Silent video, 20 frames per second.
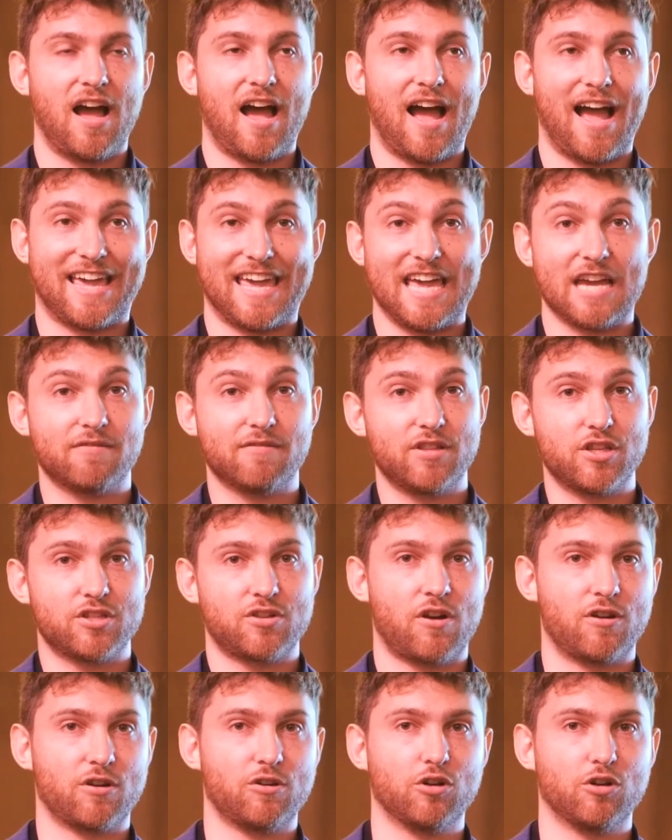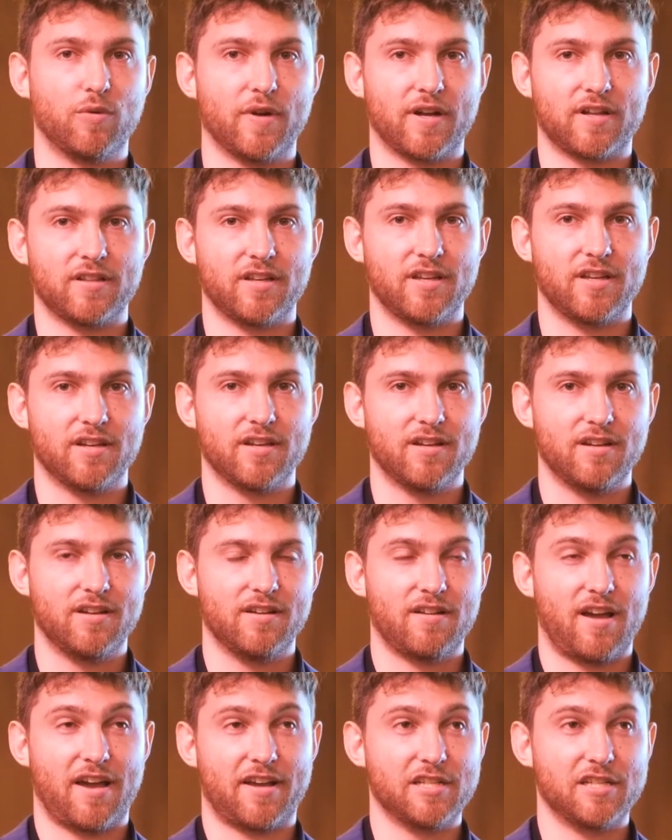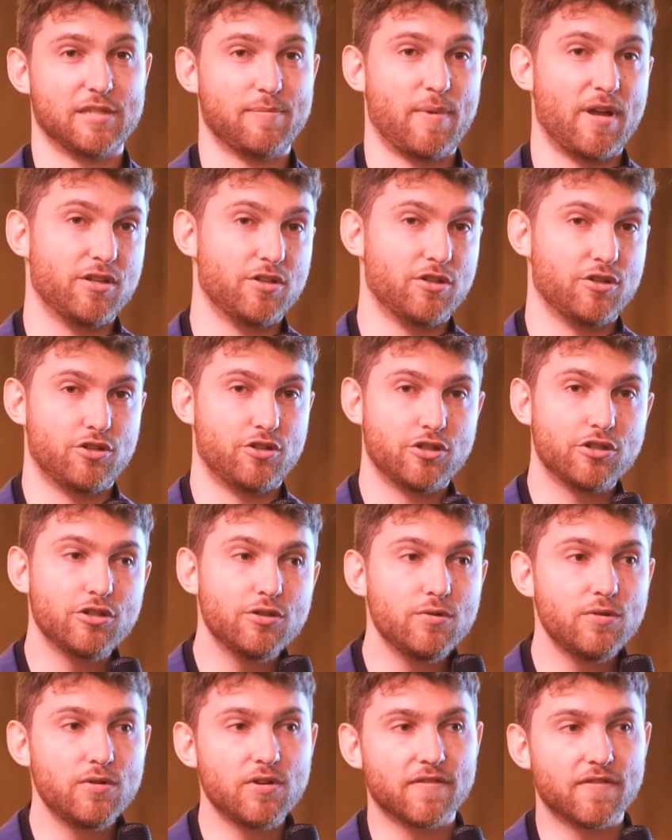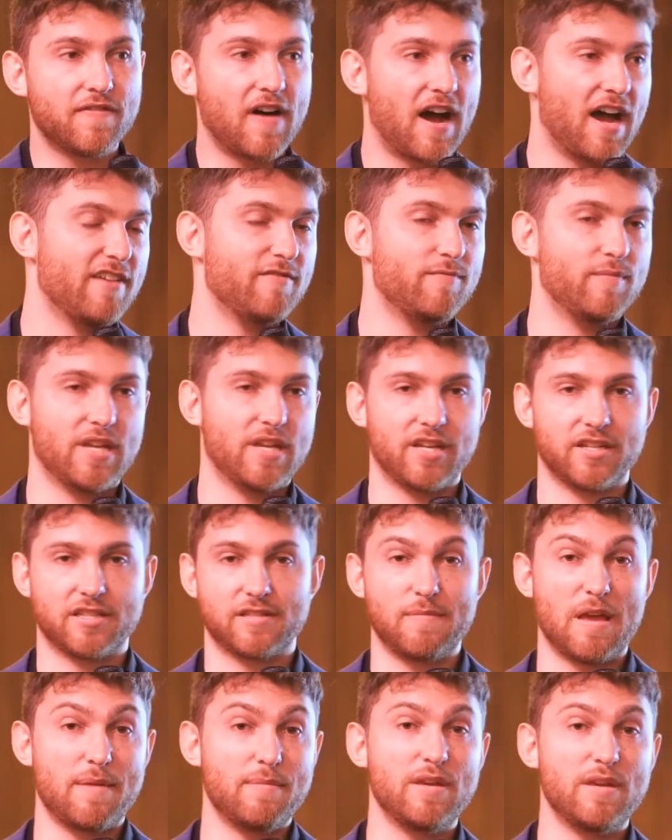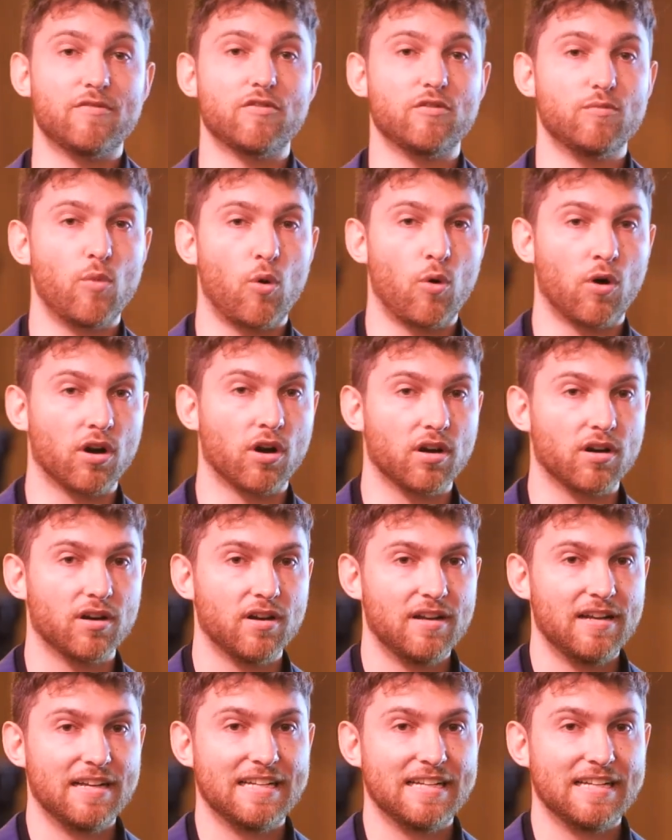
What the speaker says: I can't read this article quickly. I can spend 2 to 5 minutes, maybe even more,